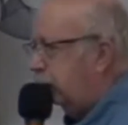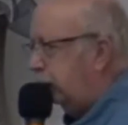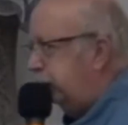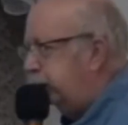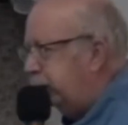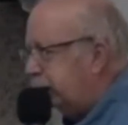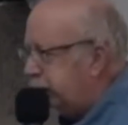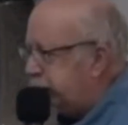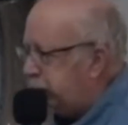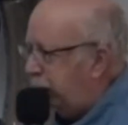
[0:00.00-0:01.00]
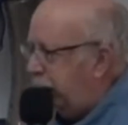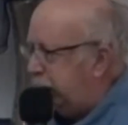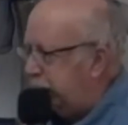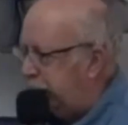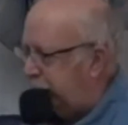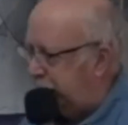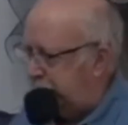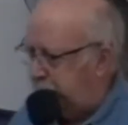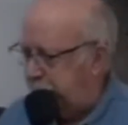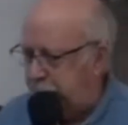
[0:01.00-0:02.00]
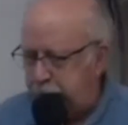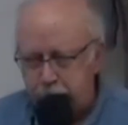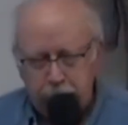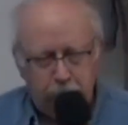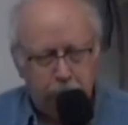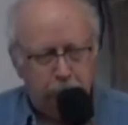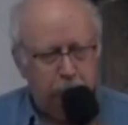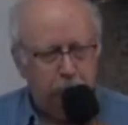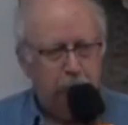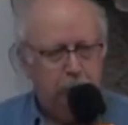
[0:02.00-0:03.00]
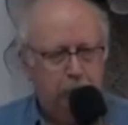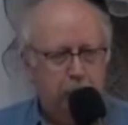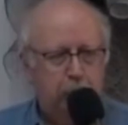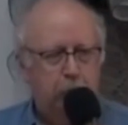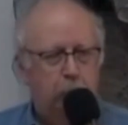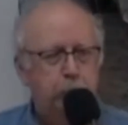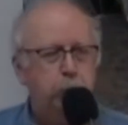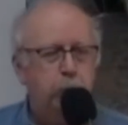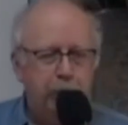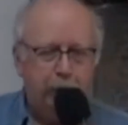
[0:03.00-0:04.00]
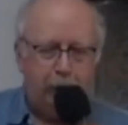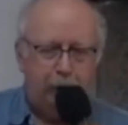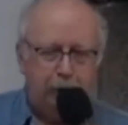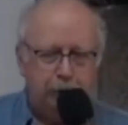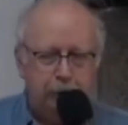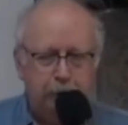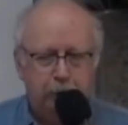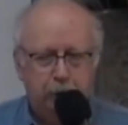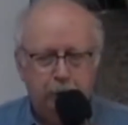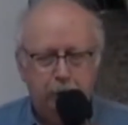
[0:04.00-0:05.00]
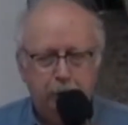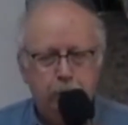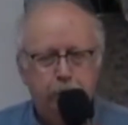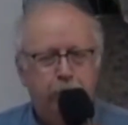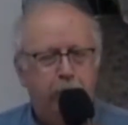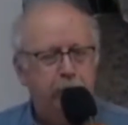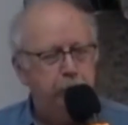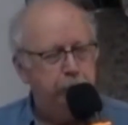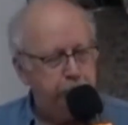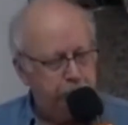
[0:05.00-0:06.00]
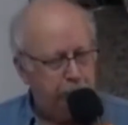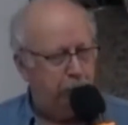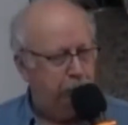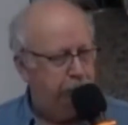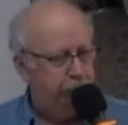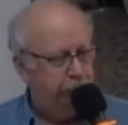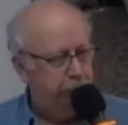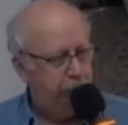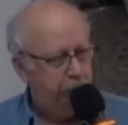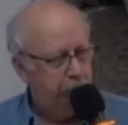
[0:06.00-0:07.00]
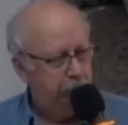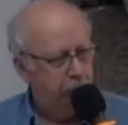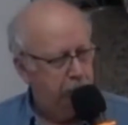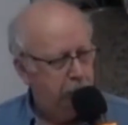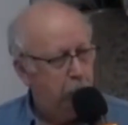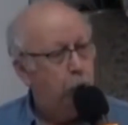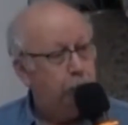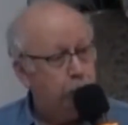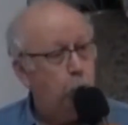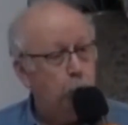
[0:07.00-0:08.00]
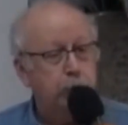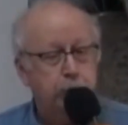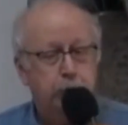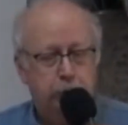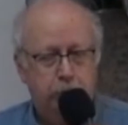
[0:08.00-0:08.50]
You get distracted, and pretty soon, when you realize it, you find yourself off course.